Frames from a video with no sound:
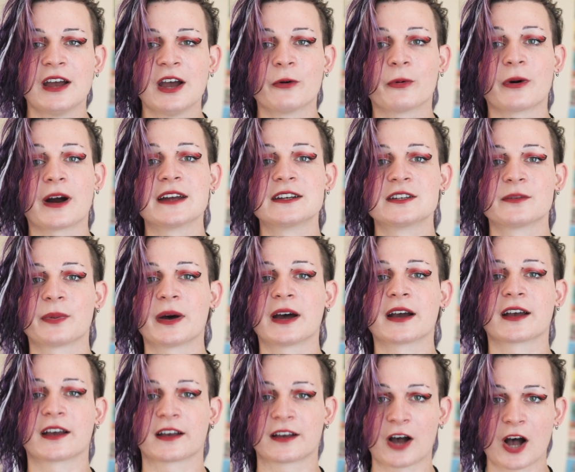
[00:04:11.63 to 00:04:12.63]
where I
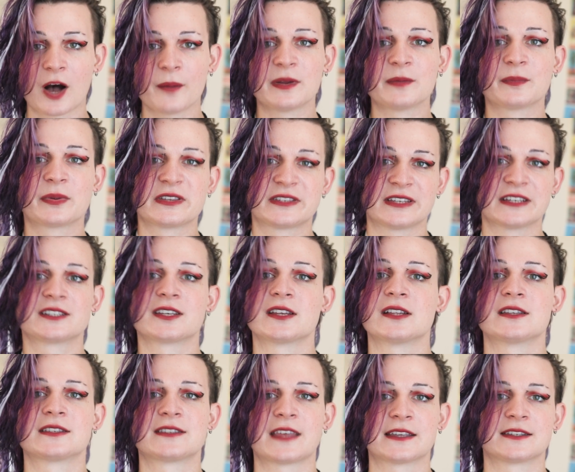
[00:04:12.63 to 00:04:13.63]
debunk common
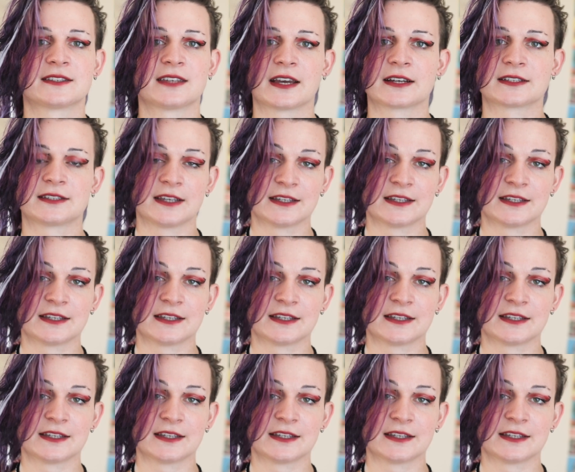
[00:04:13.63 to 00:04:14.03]
positions that sex